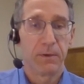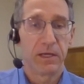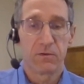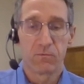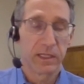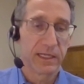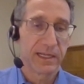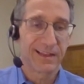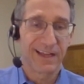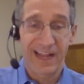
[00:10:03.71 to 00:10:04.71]
But
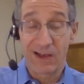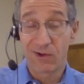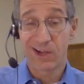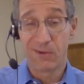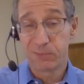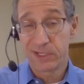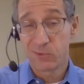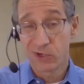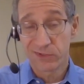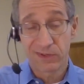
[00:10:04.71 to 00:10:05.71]
really, like how a company
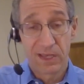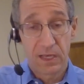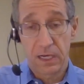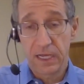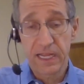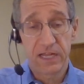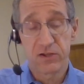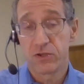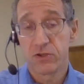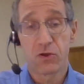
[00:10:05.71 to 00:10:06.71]
worked, I
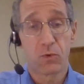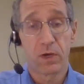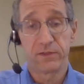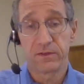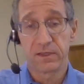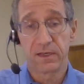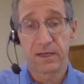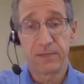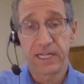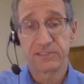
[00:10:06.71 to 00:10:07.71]
had no idea.
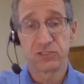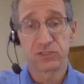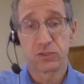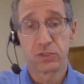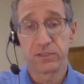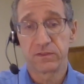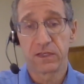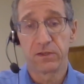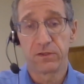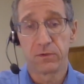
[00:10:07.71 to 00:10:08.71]
I mean, I just couldn't
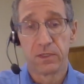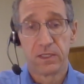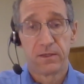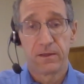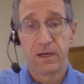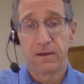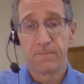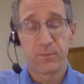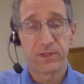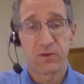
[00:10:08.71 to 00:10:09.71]
tell you.
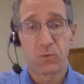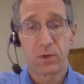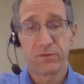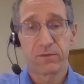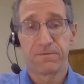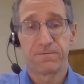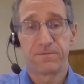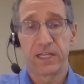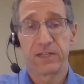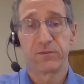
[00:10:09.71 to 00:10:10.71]
What does the
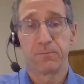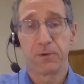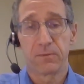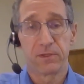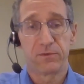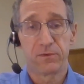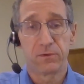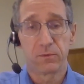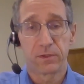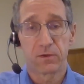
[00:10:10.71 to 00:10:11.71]
finance department
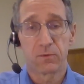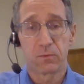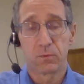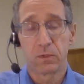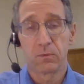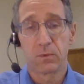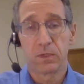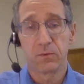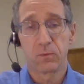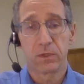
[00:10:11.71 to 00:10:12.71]
do?
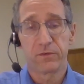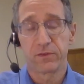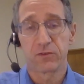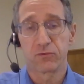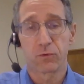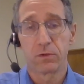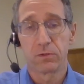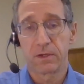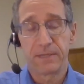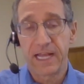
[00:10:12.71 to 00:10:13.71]
What is a
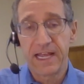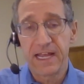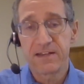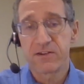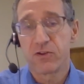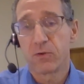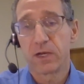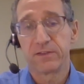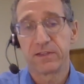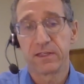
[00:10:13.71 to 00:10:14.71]
controller? I mean, I had no
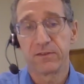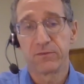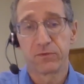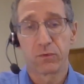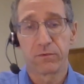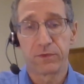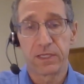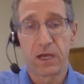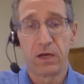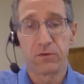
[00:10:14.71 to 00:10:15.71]
idea sort of
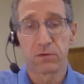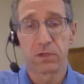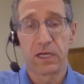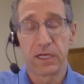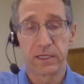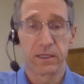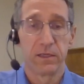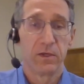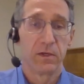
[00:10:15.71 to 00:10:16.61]
the underlying